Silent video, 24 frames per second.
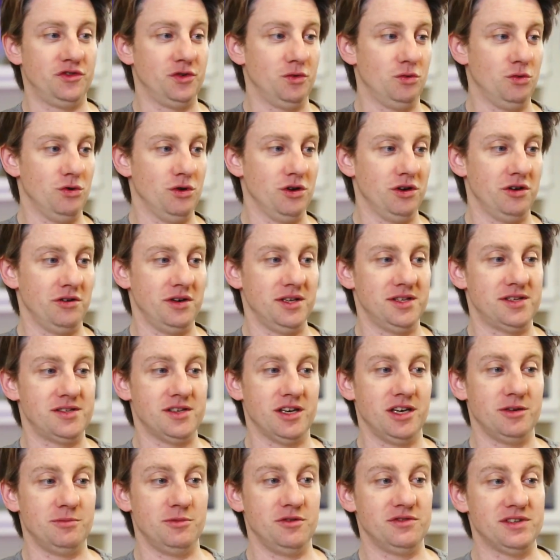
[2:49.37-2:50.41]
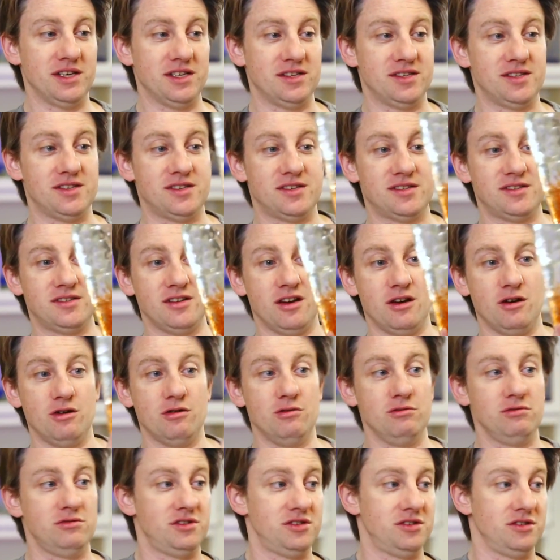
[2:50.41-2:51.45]
the water inside moves, and
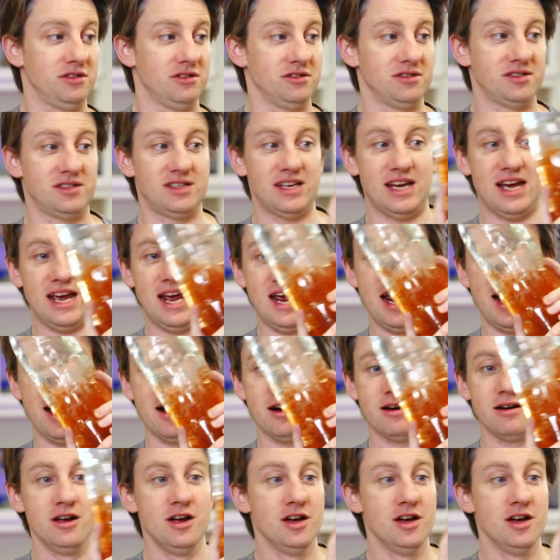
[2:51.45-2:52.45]
so does the hair.